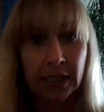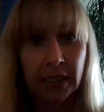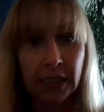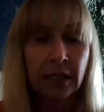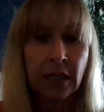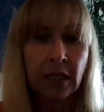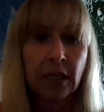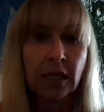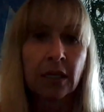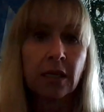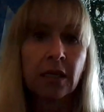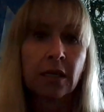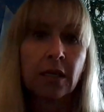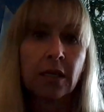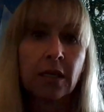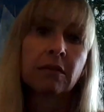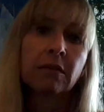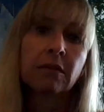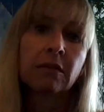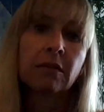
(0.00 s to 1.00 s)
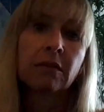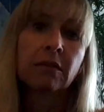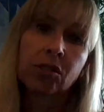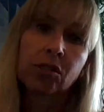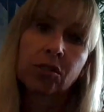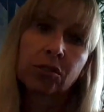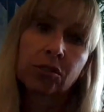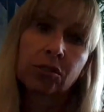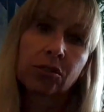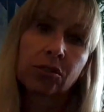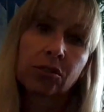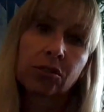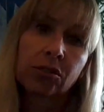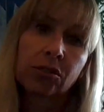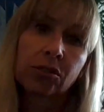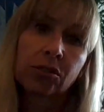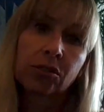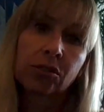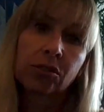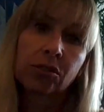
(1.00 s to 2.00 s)
Yeah.
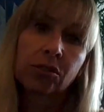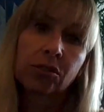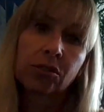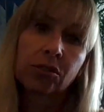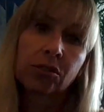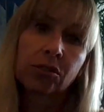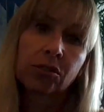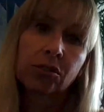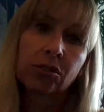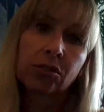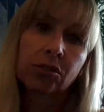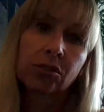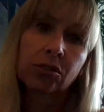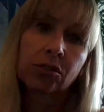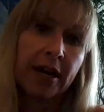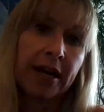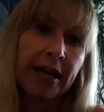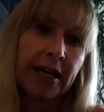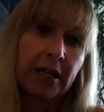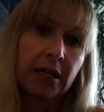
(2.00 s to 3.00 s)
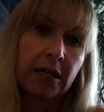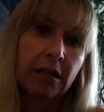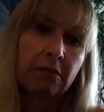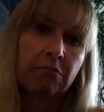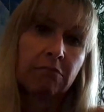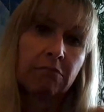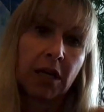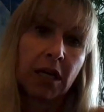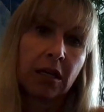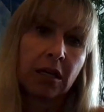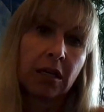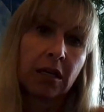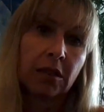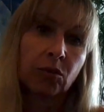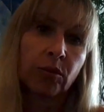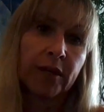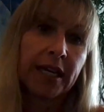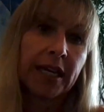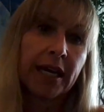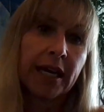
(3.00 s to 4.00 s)
So we were all ready,
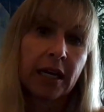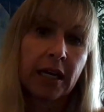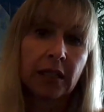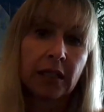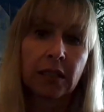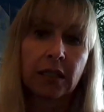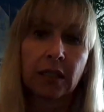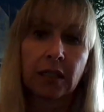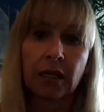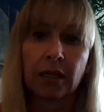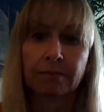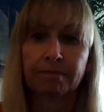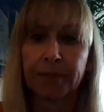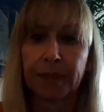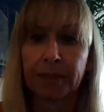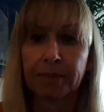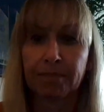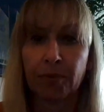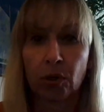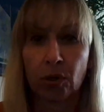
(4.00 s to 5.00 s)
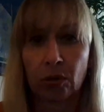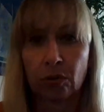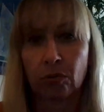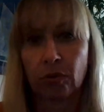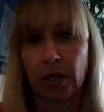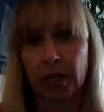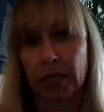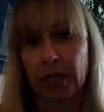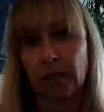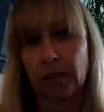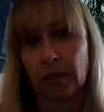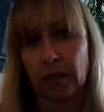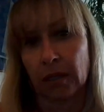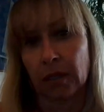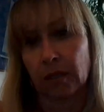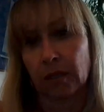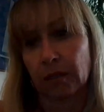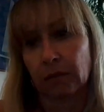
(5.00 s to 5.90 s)
and we had people in